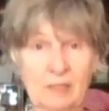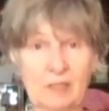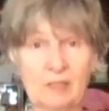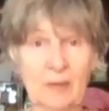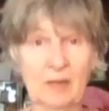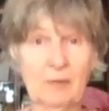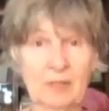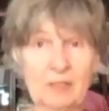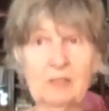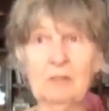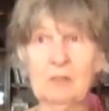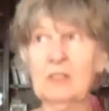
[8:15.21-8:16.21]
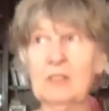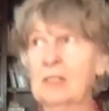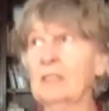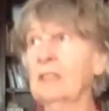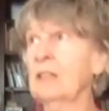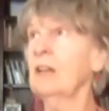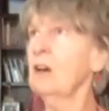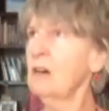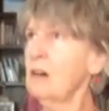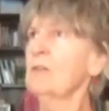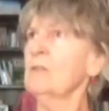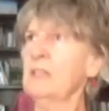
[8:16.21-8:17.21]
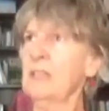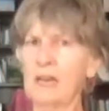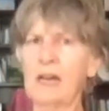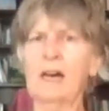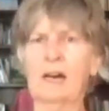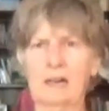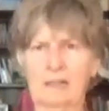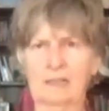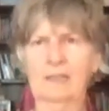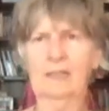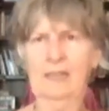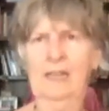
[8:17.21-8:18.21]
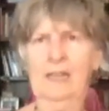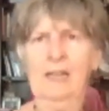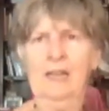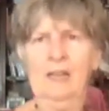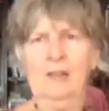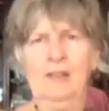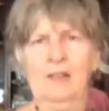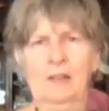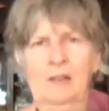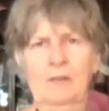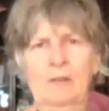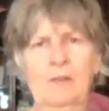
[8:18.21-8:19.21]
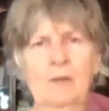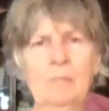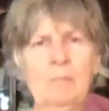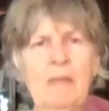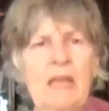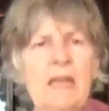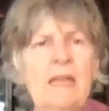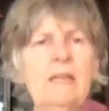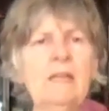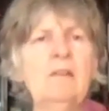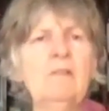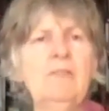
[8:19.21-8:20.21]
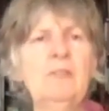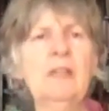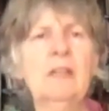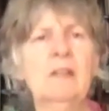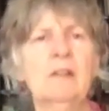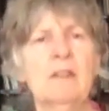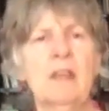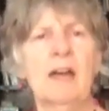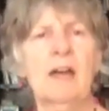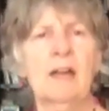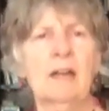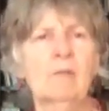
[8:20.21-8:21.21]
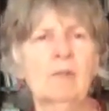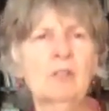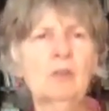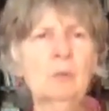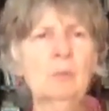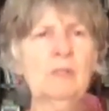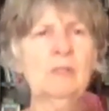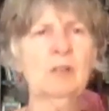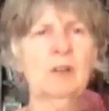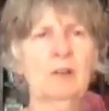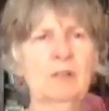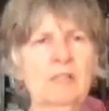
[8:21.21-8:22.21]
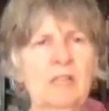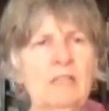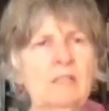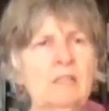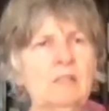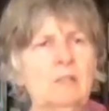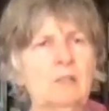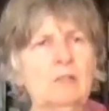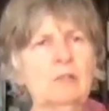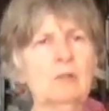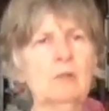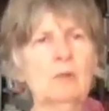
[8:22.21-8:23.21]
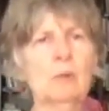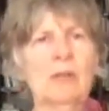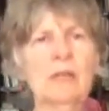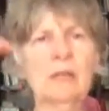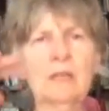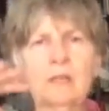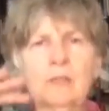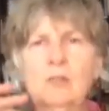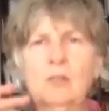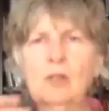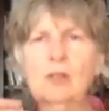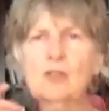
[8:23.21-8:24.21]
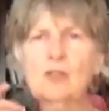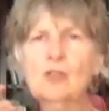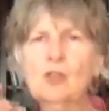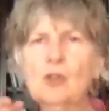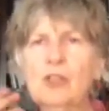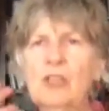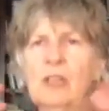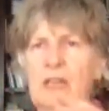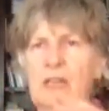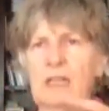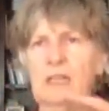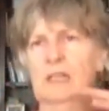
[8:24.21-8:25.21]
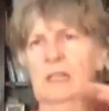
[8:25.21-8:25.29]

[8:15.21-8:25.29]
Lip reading: So you might want to do just a little, oh yeah. The main thing that humans are intended to do is circulate.